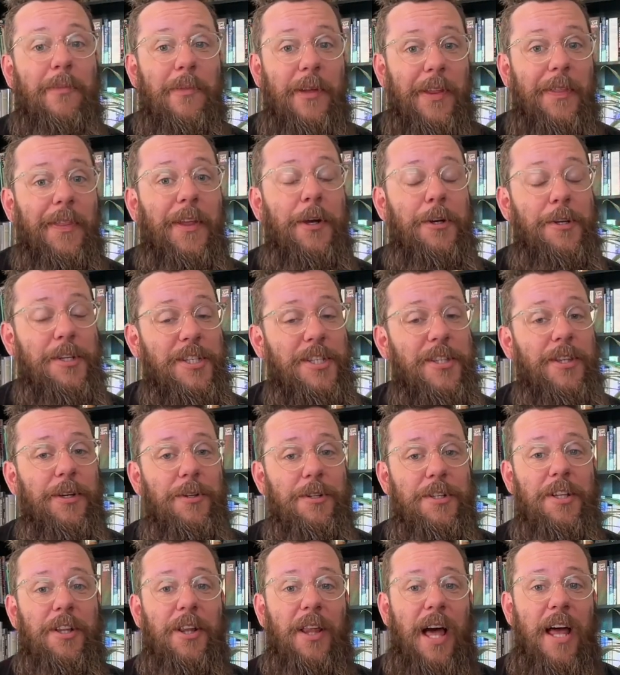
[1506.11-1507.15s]
there's
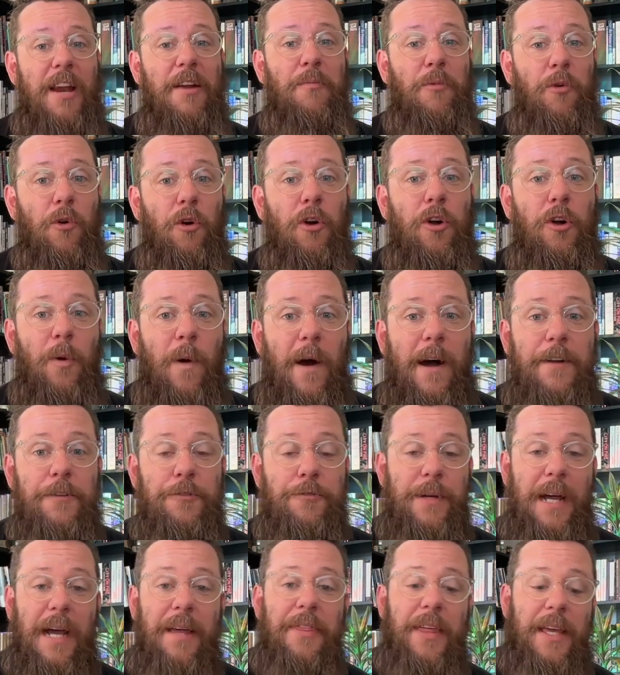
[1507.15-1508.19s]
a lot of moral
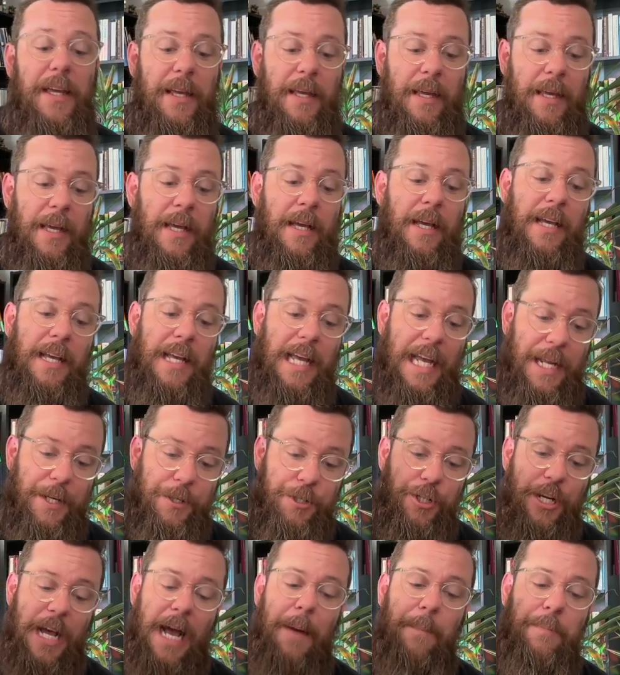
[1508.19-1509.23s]
quandary. I think in
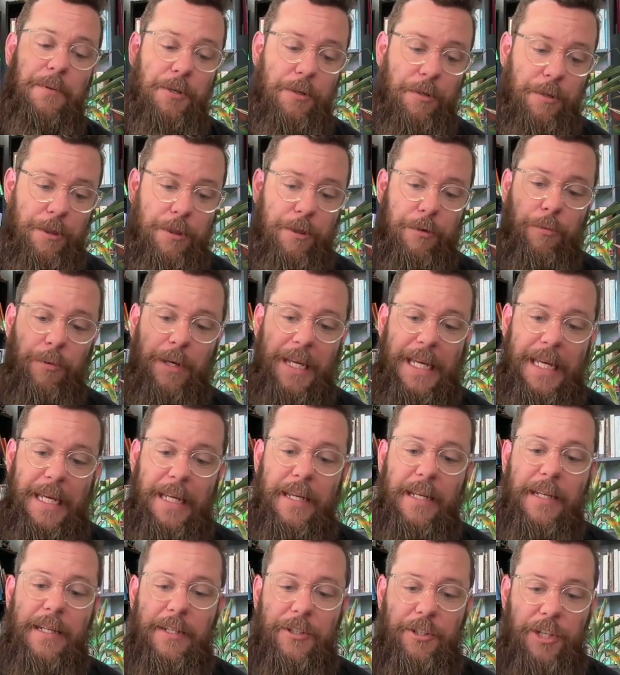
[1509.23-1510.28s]
chapters 3